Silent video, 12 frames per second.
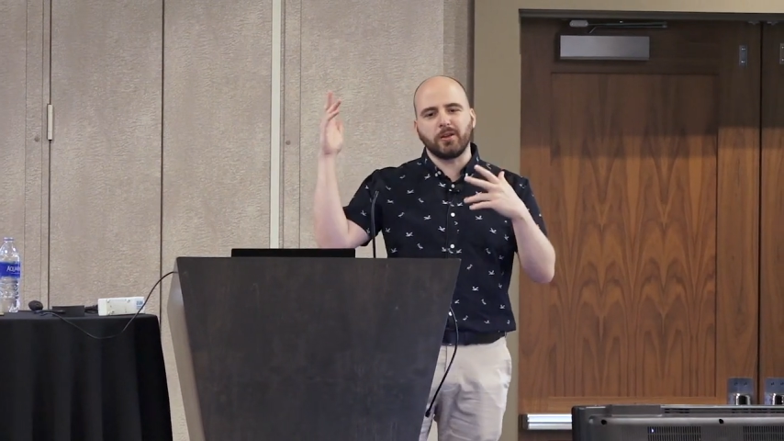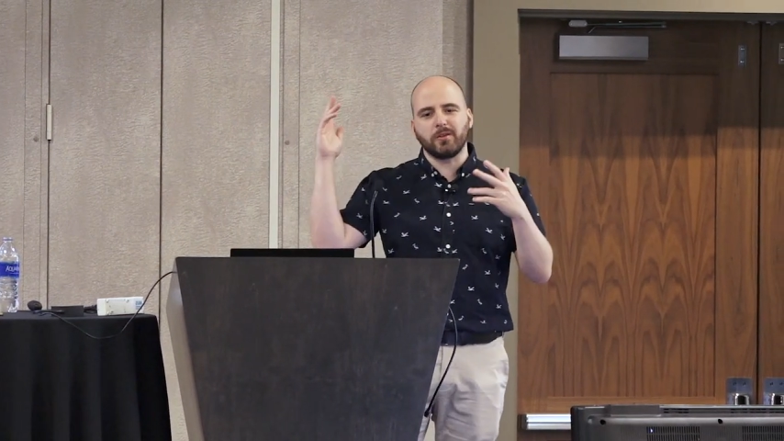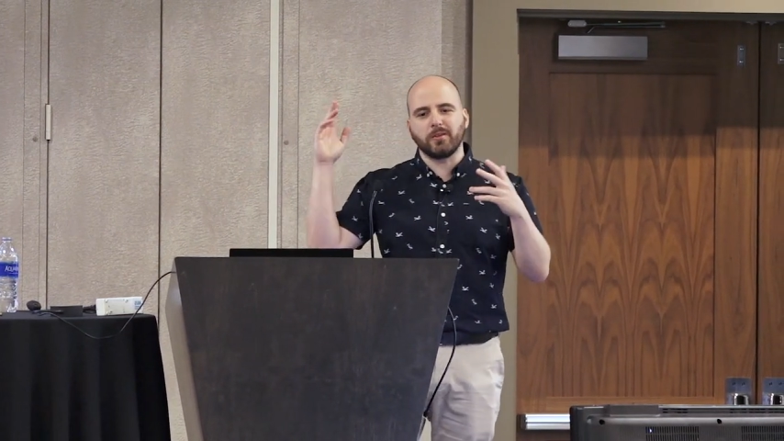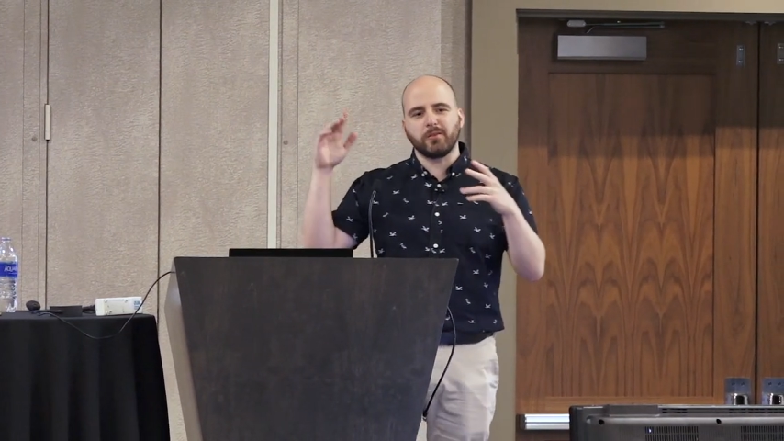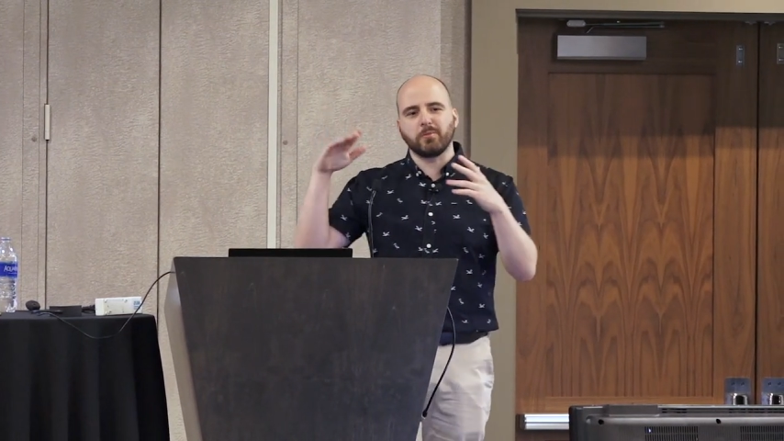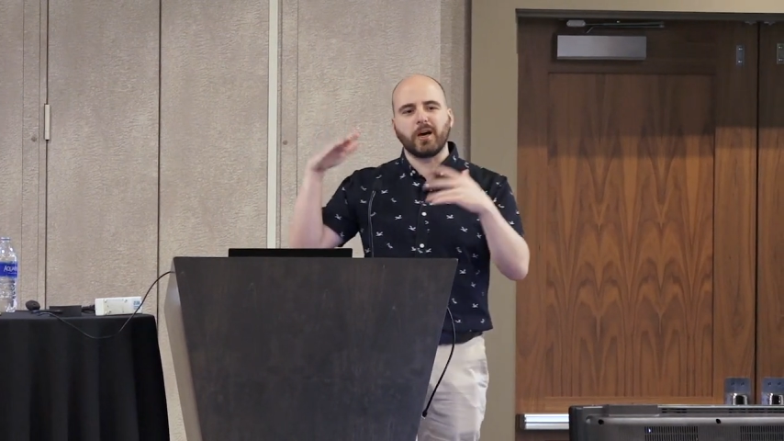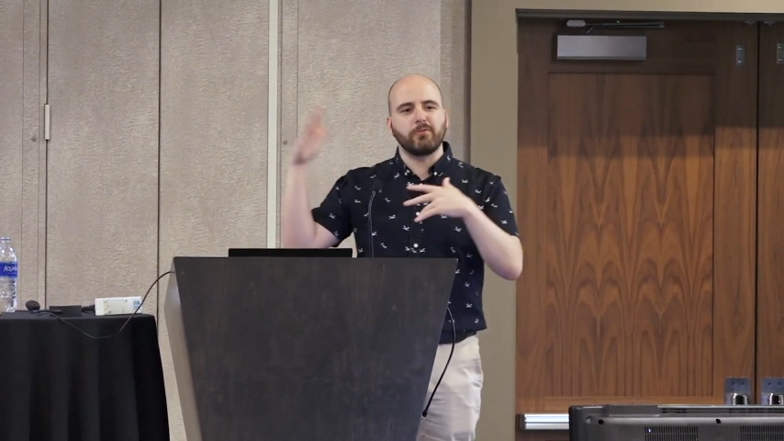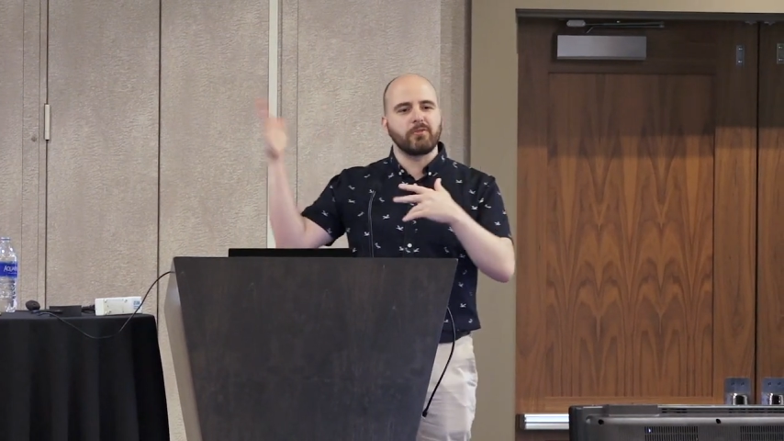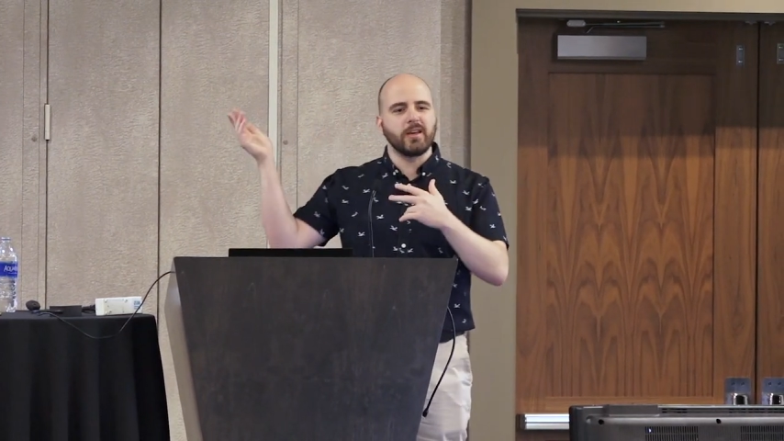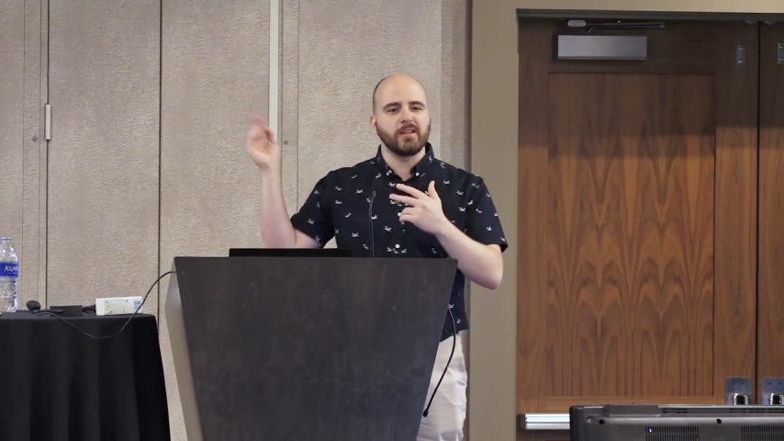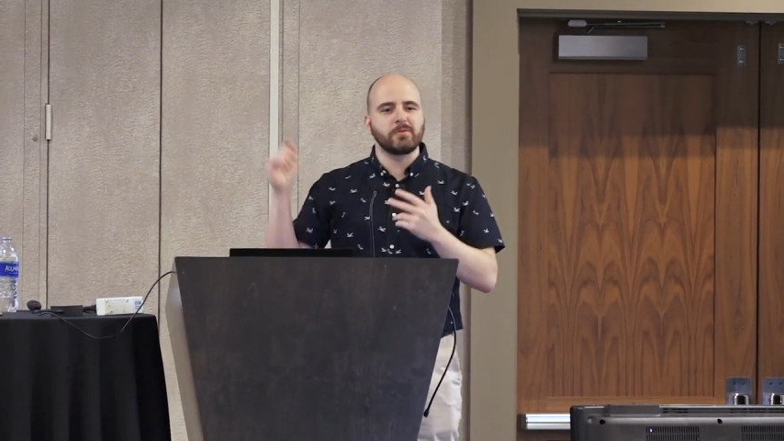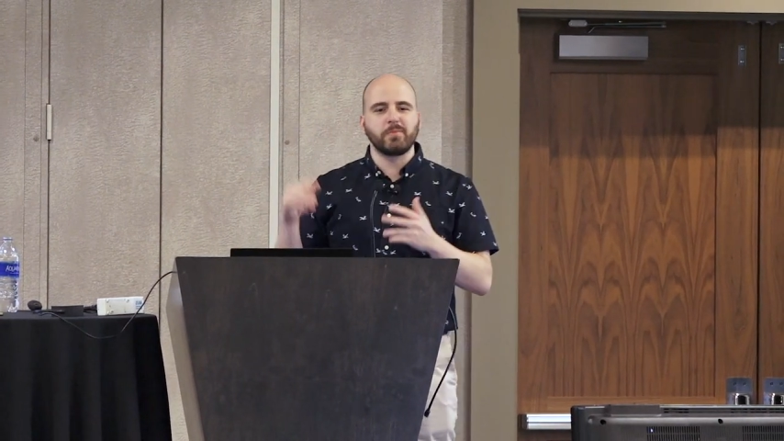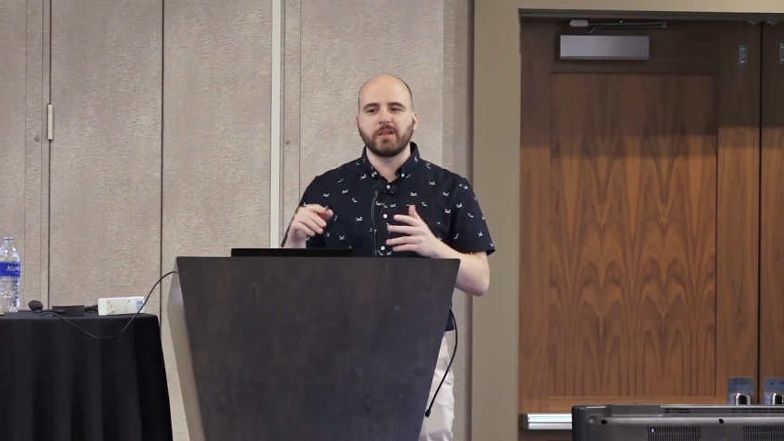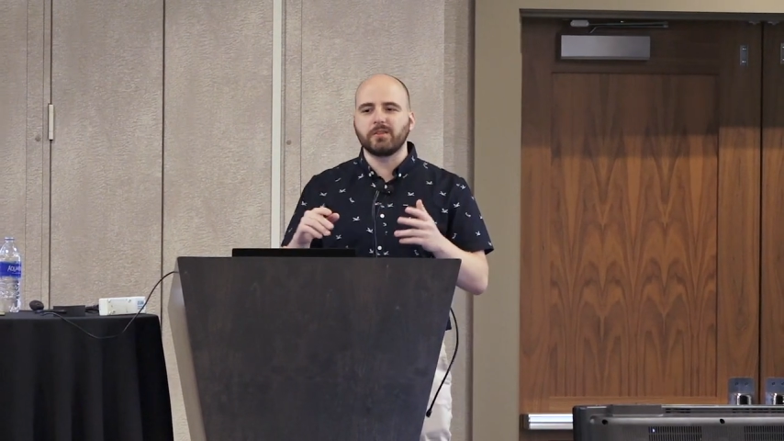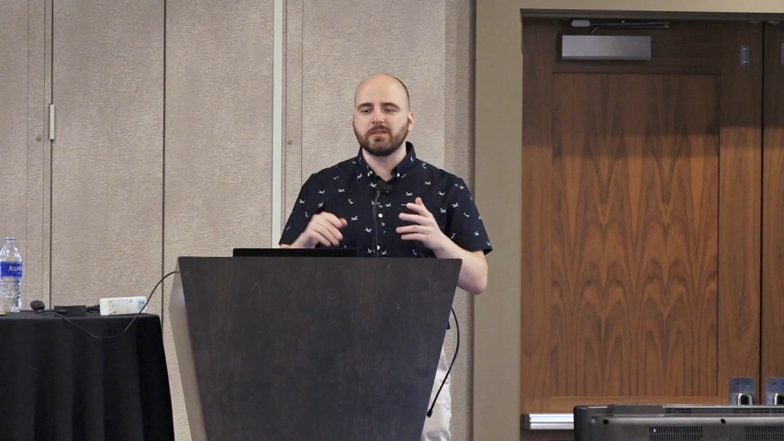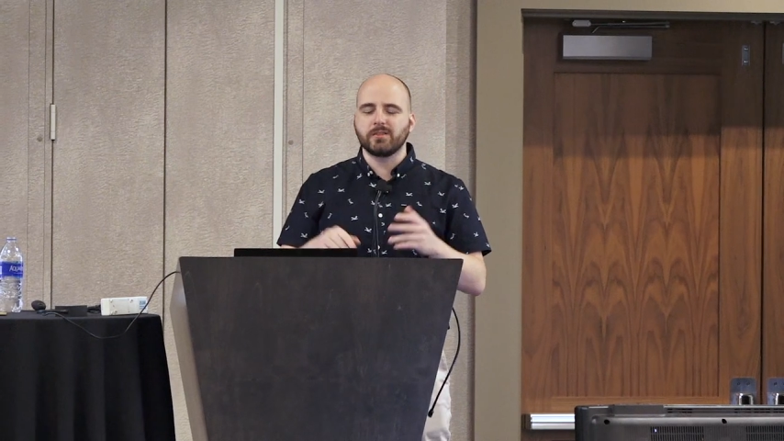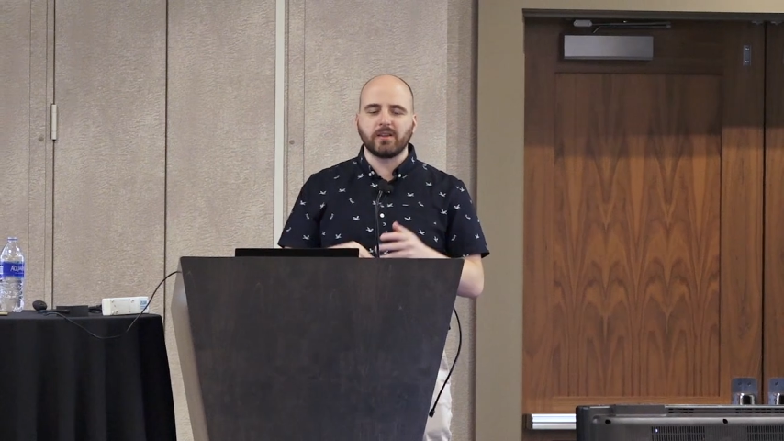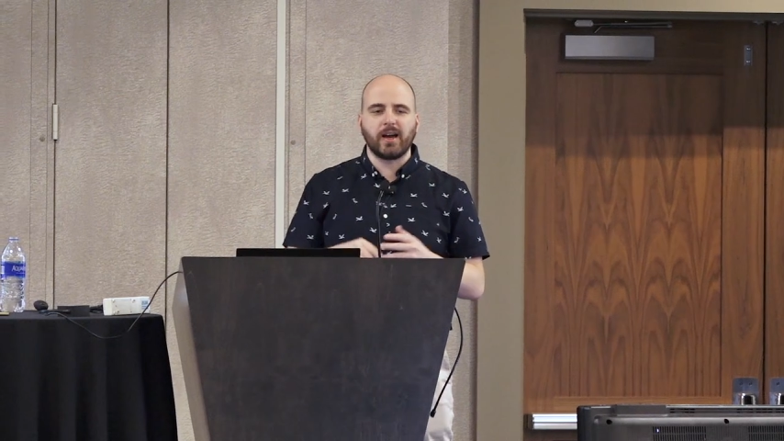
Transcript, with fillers: in my release builds.